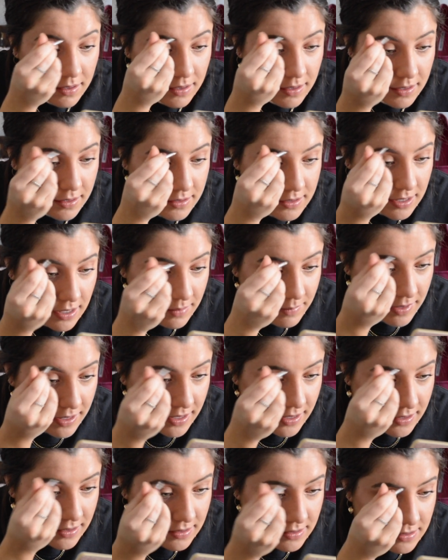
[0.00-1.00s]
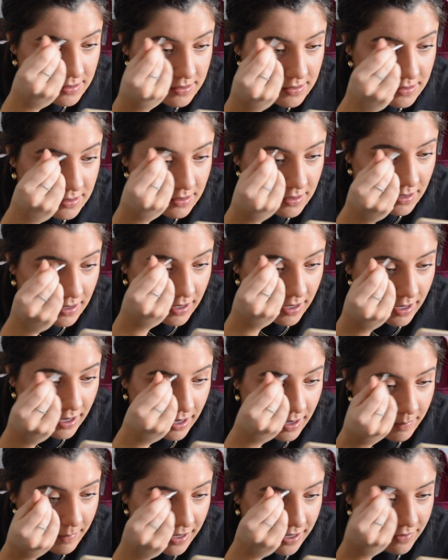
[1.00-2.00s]
in 10 minutes.
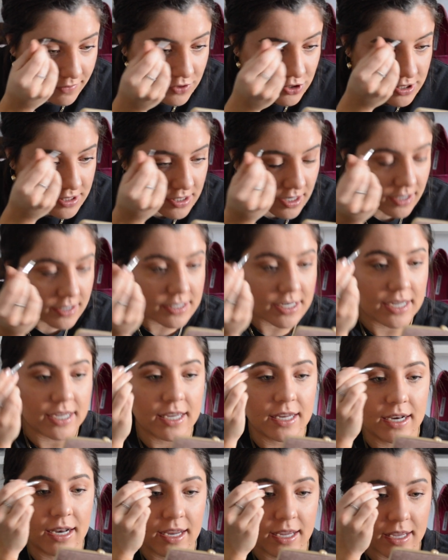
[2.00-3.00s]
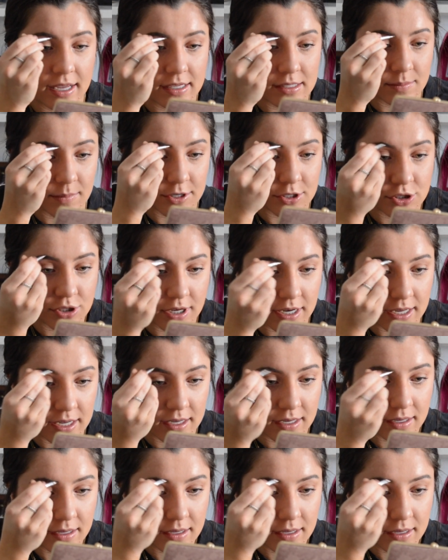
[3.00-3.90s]
I may have just not taken like as much like